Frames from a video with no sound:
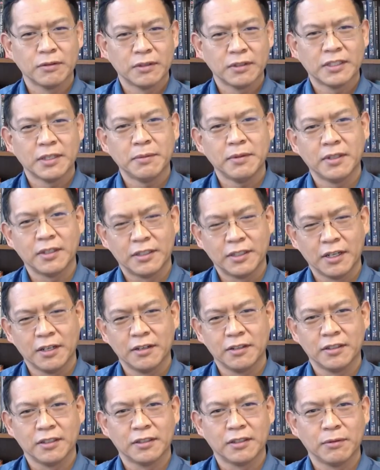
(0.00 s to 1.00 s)
some of the
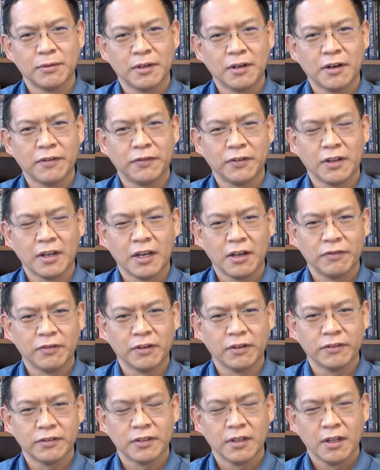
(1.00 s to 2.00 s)
challenges that we often have
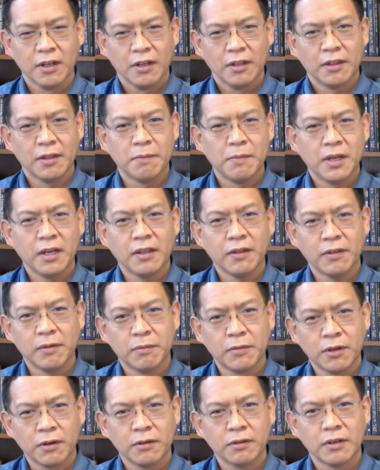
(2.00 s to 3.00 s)
is that many of
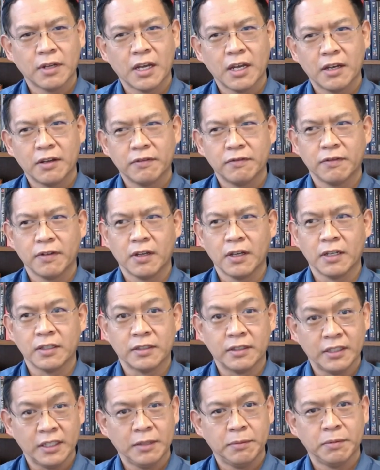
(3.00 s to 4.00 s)
them don't have
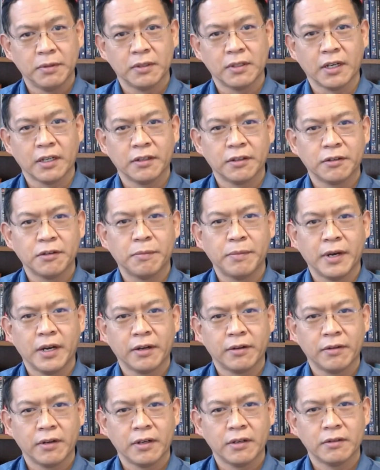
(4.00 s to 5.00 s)
as deep a technical
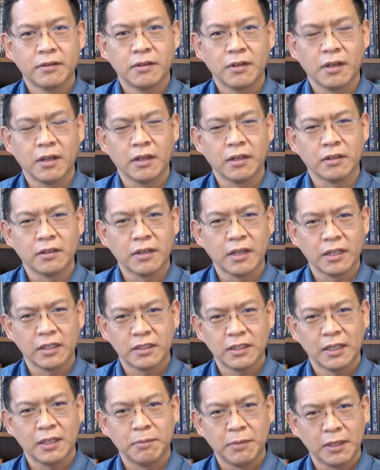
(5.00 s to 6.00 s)
background, and
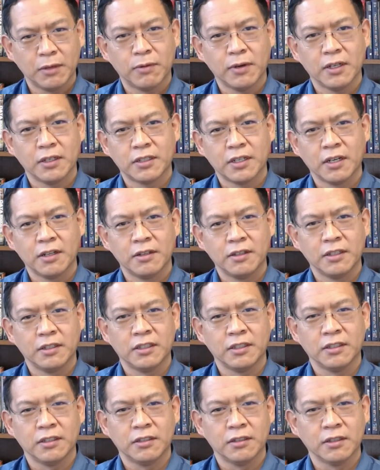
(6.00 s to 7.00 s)
it can be quite
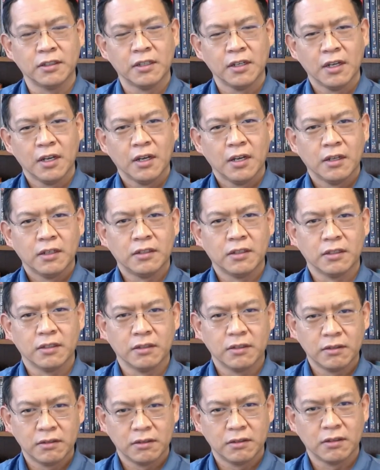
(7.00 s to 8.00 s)
challenging
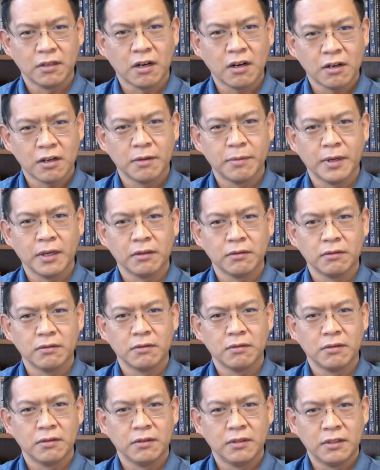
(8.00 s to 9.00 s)
to talk about
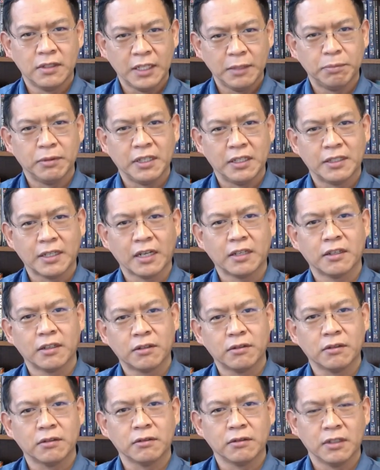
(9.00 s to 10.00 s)
deeply
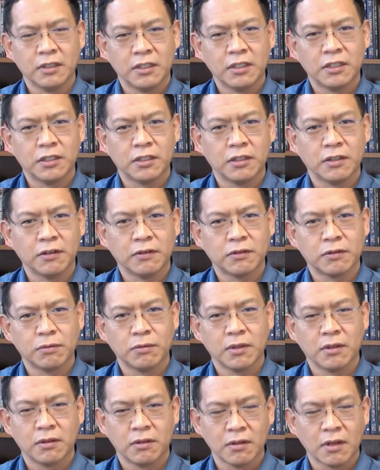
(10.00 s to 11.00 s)
technical initiatives
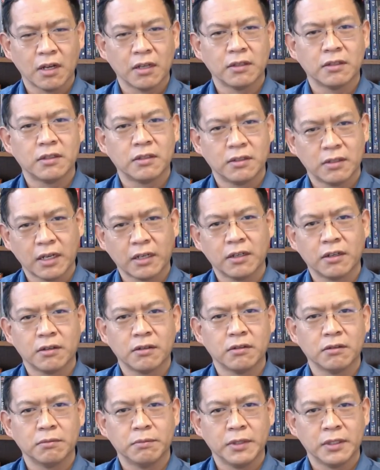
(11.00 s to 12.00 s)
with
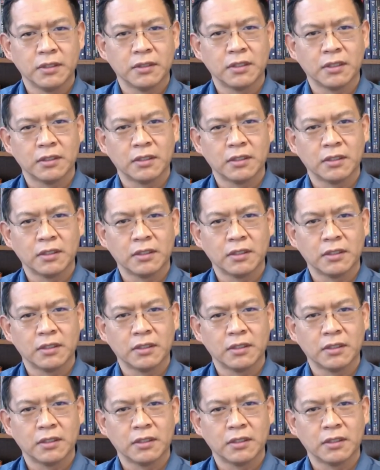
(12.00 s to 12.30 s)
non-technical business